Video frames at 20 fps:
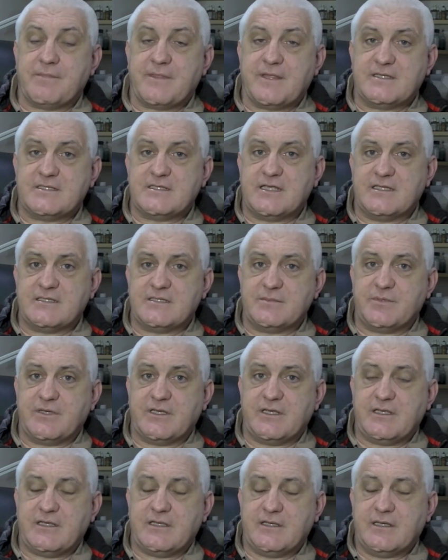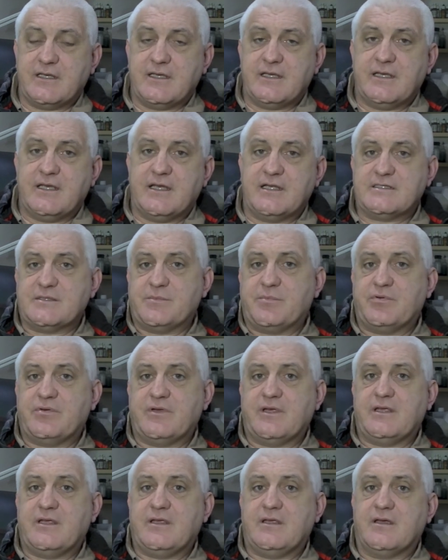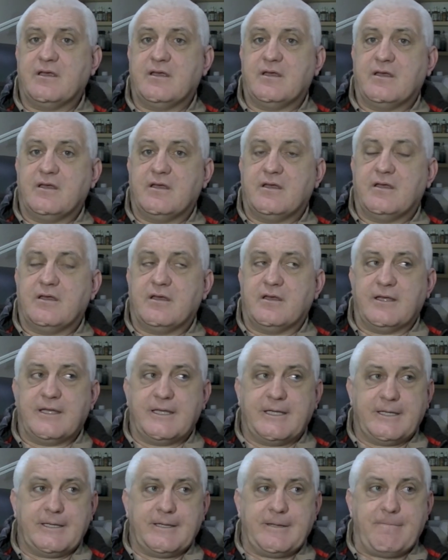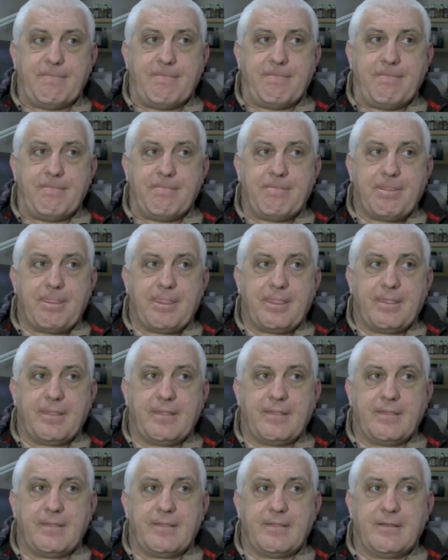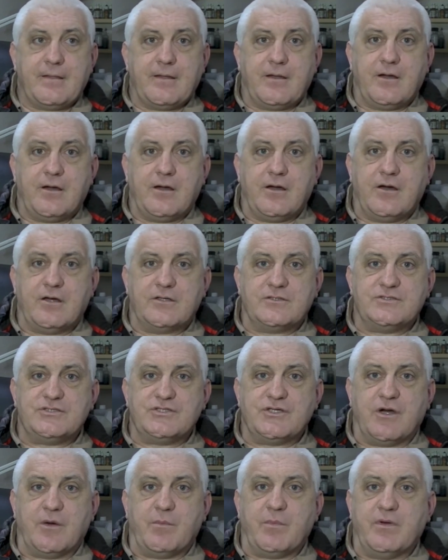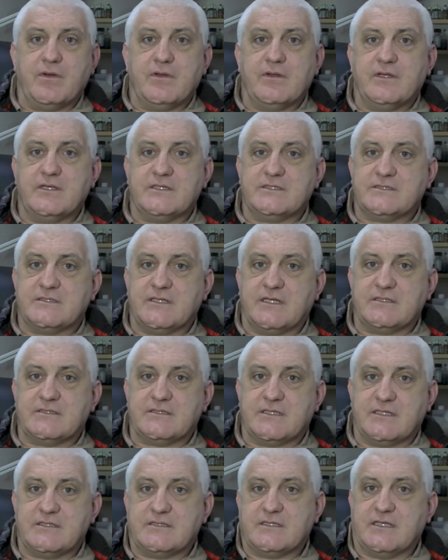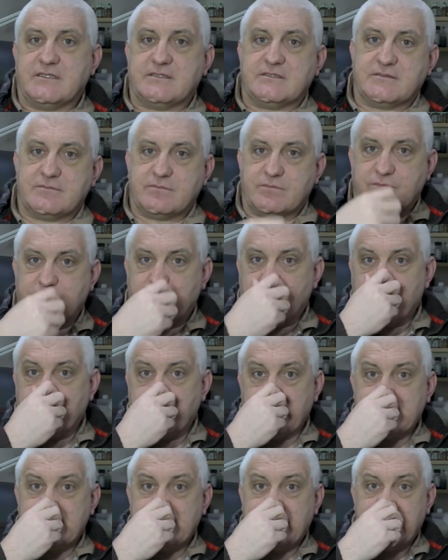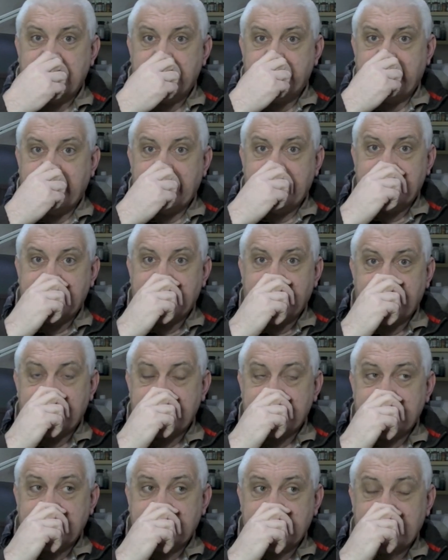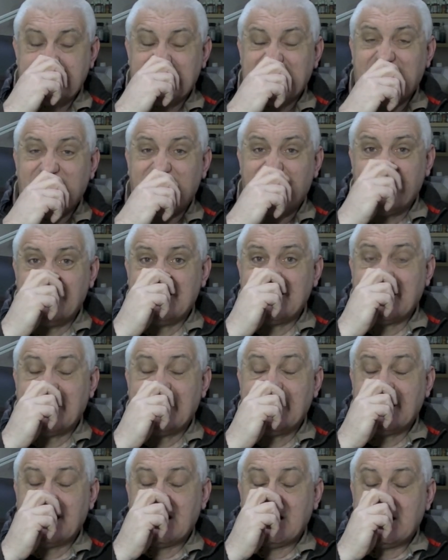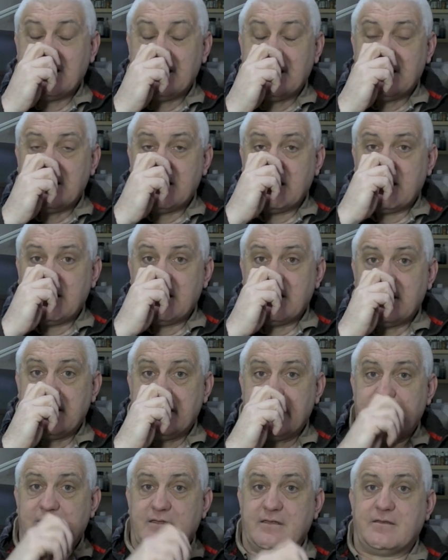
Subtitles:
it's a pretty hard job. Is War Boss Tay's painting challenge, because it's every day, and